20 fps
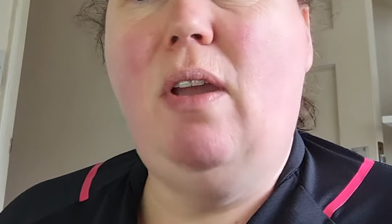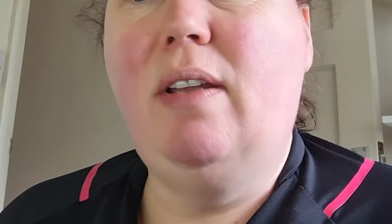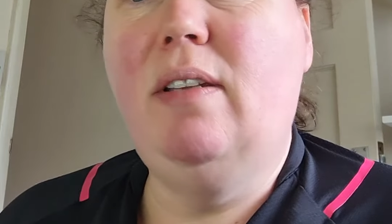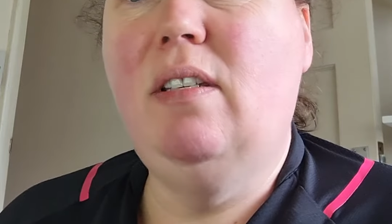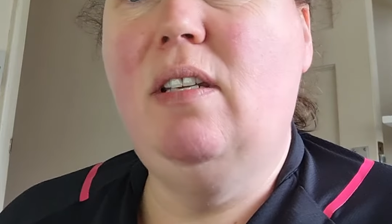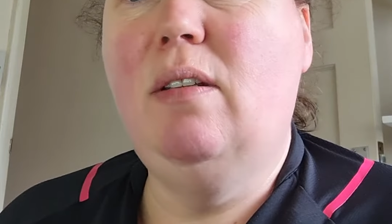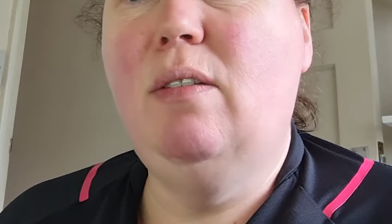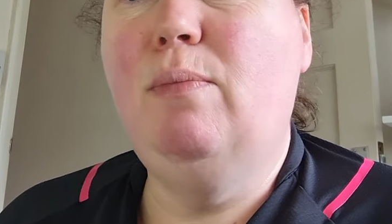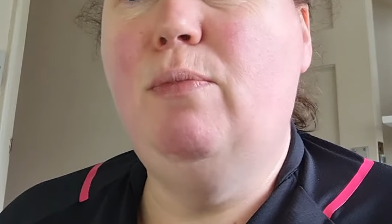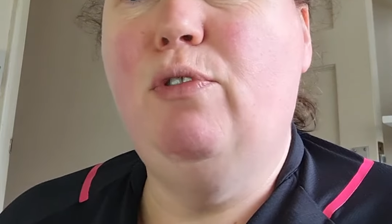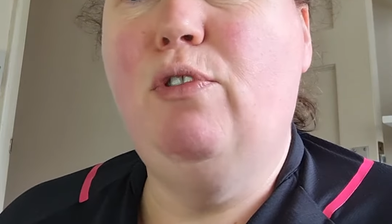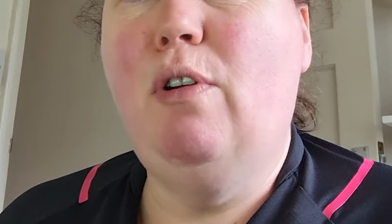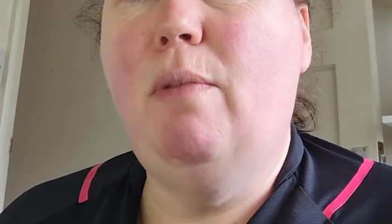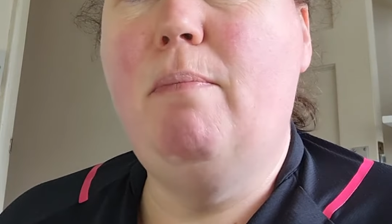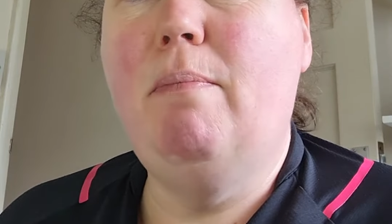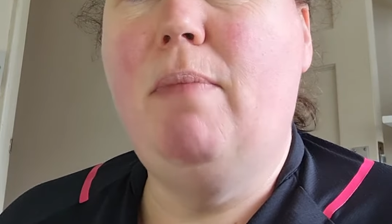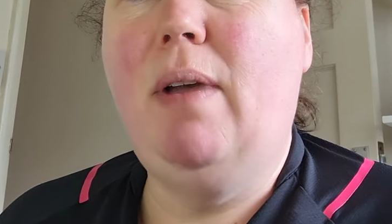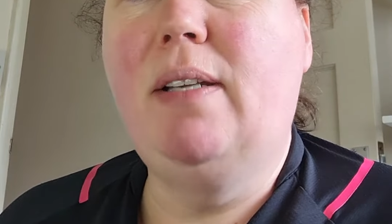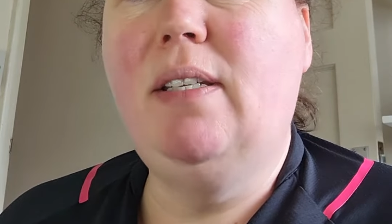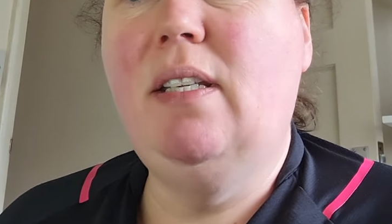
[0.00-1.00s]
did them
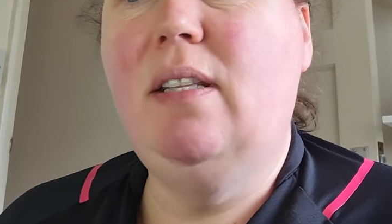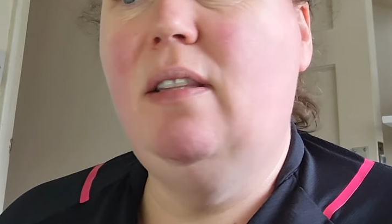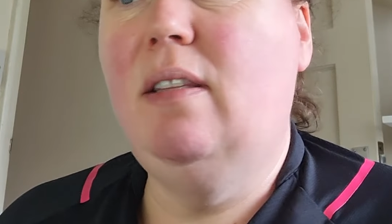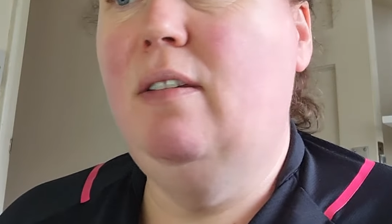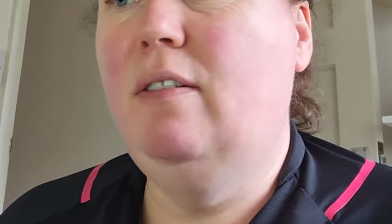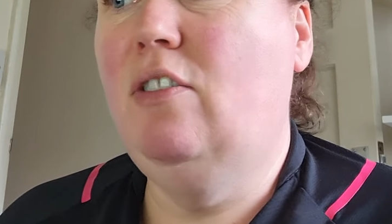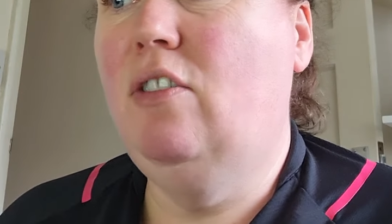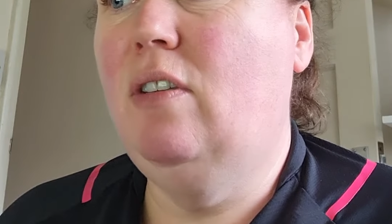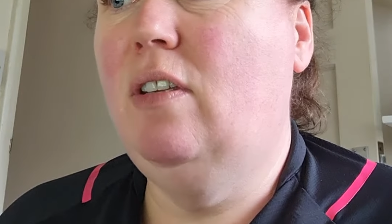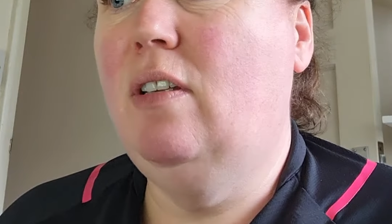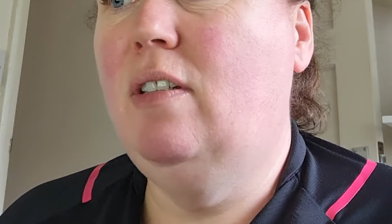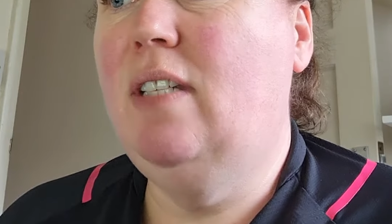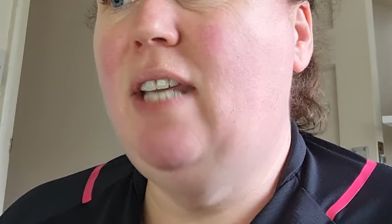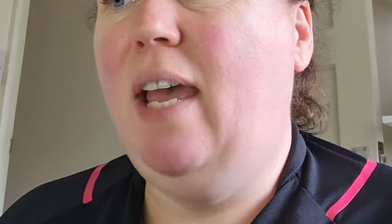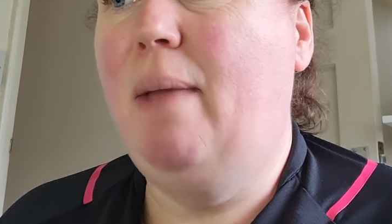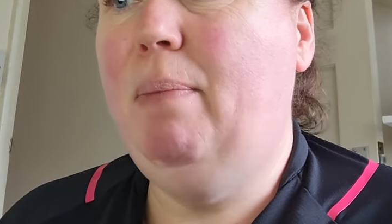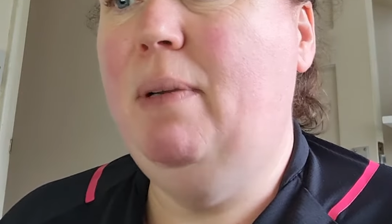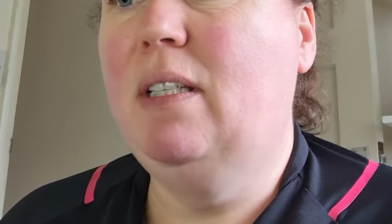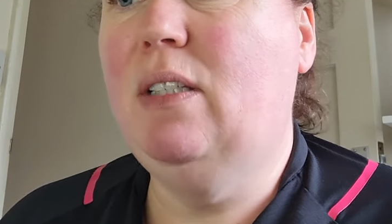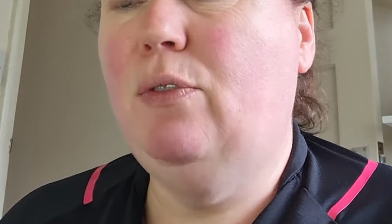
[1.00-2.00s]
for I did the
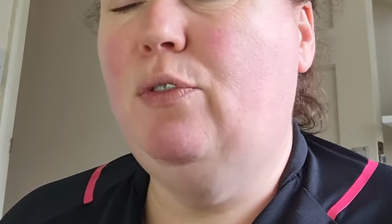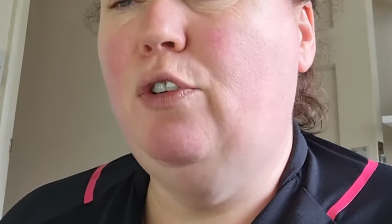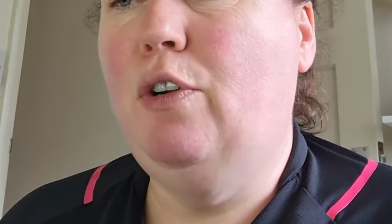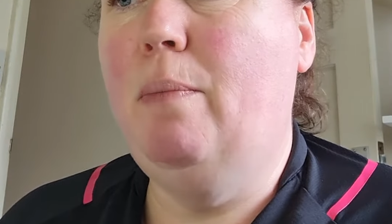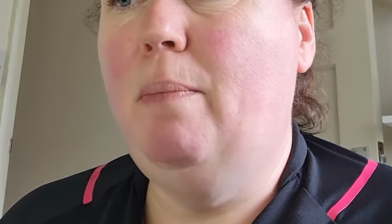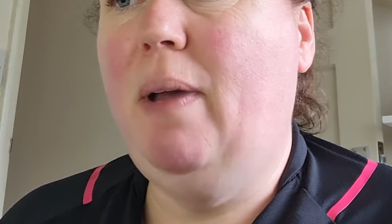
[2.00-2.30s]
tablets for a